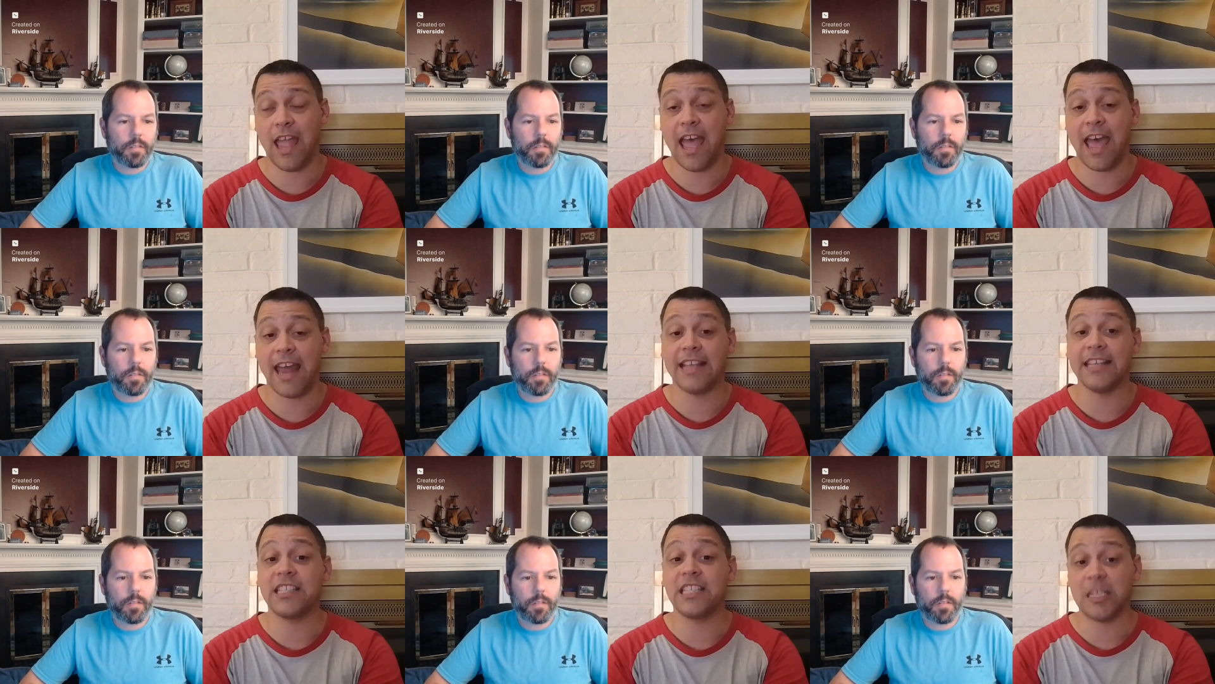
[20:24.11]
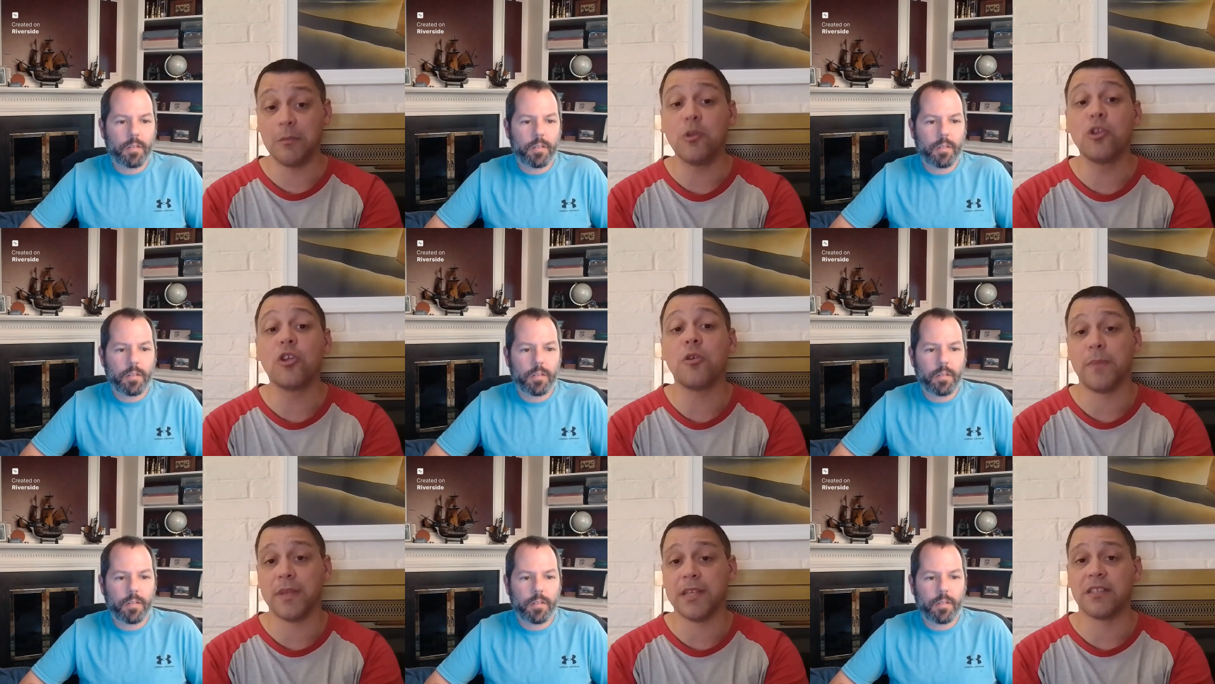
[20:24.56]
Speaker 1: had a
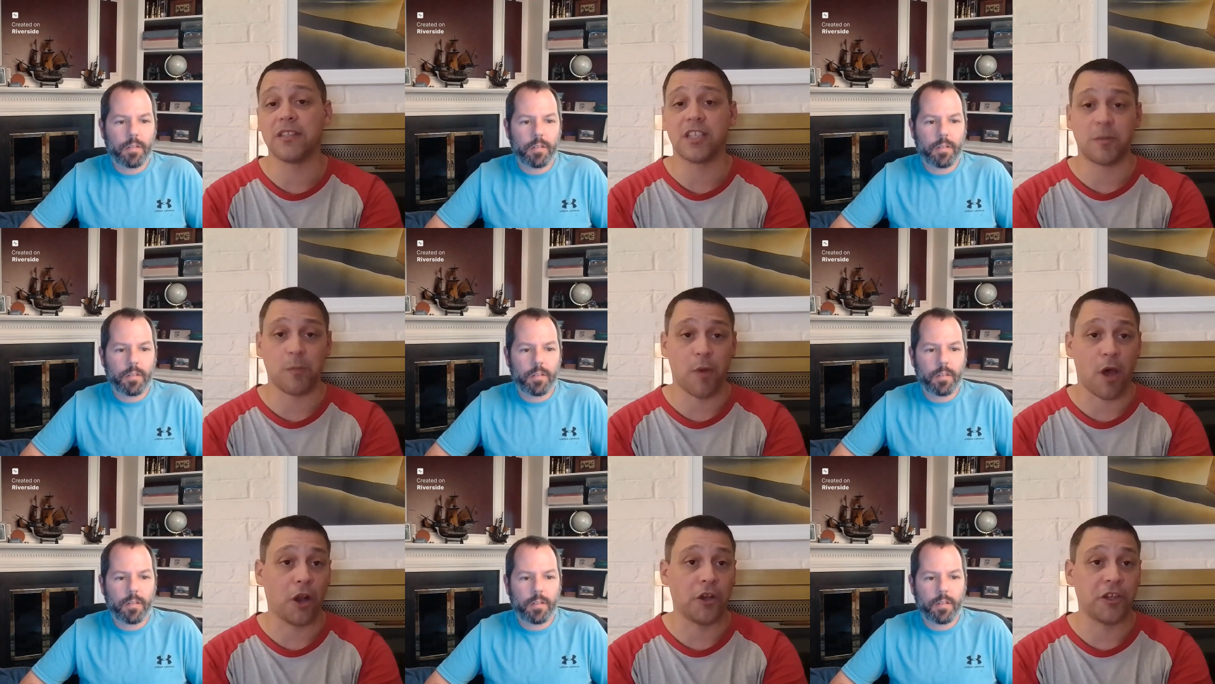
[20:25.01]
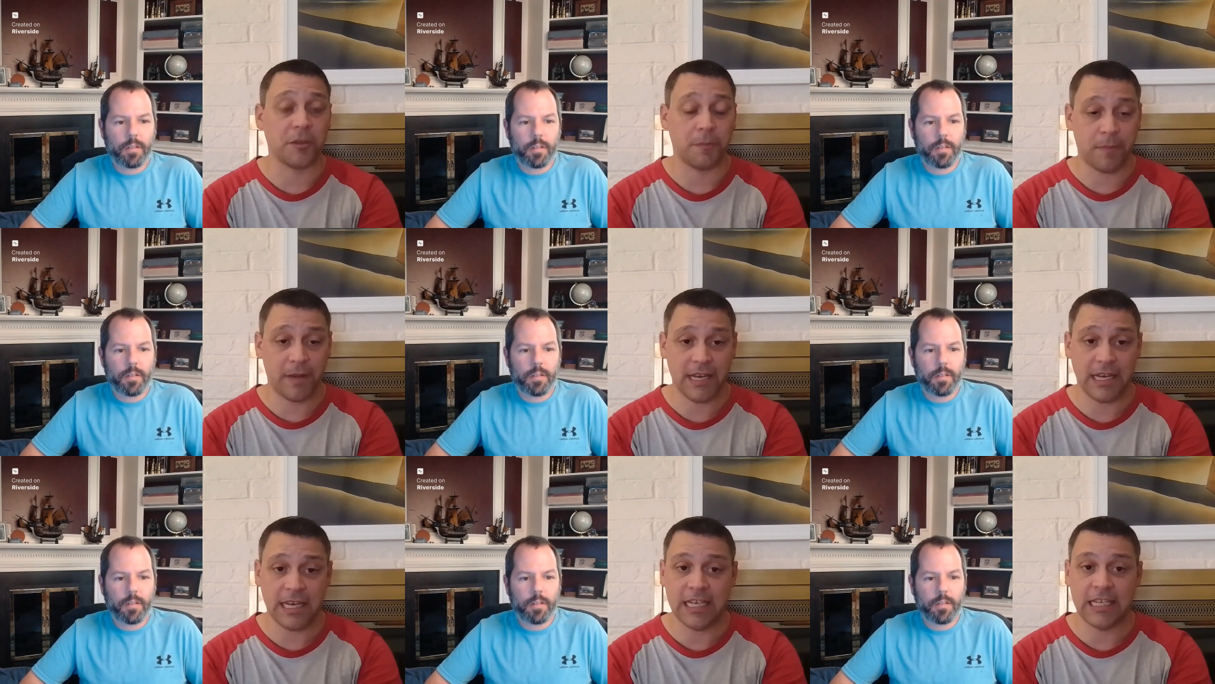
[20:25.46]
similar business
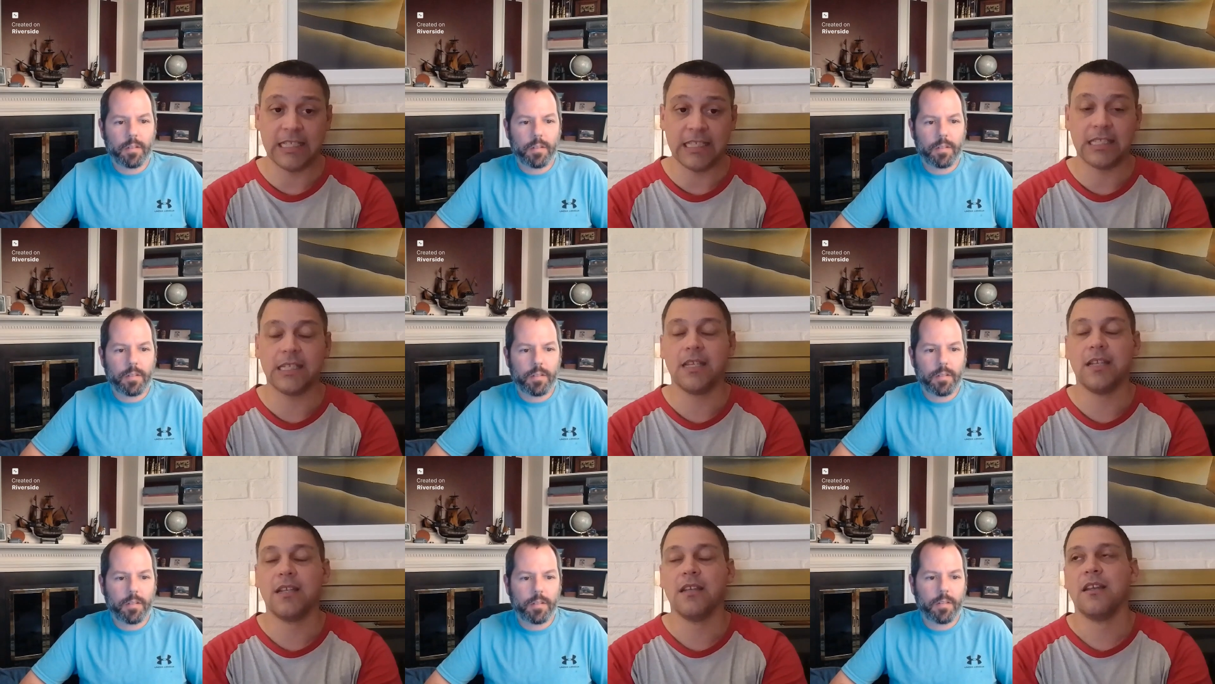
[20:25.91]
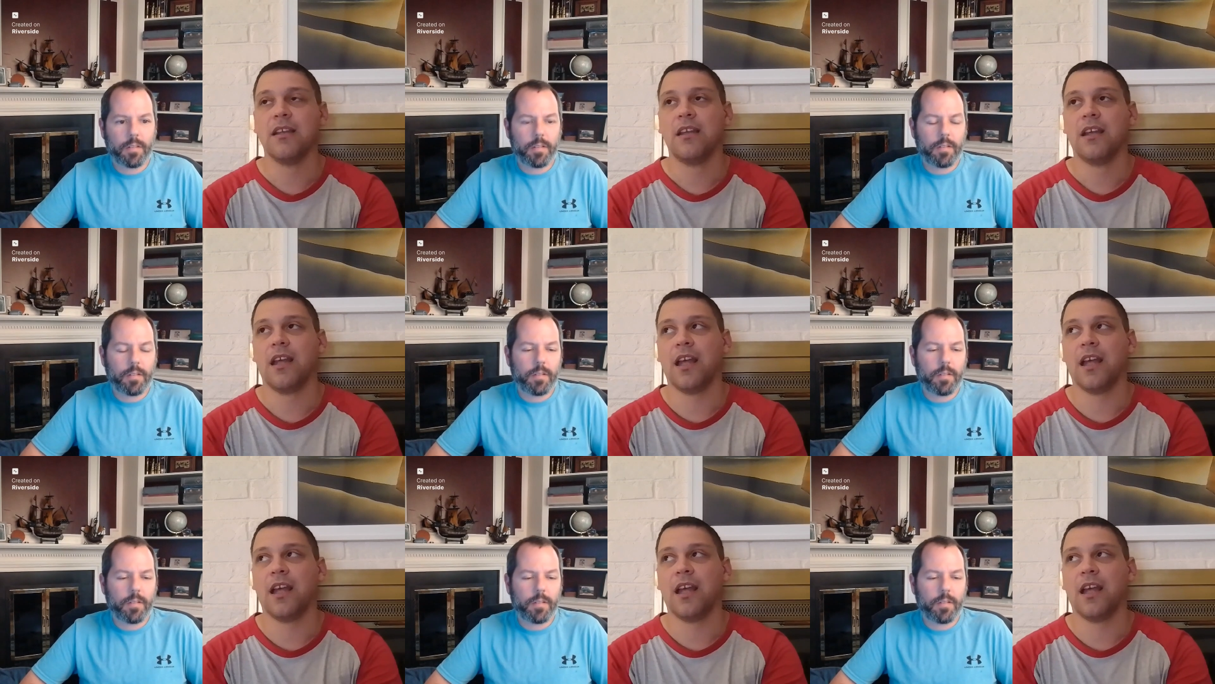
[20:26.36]
model to Pitney's.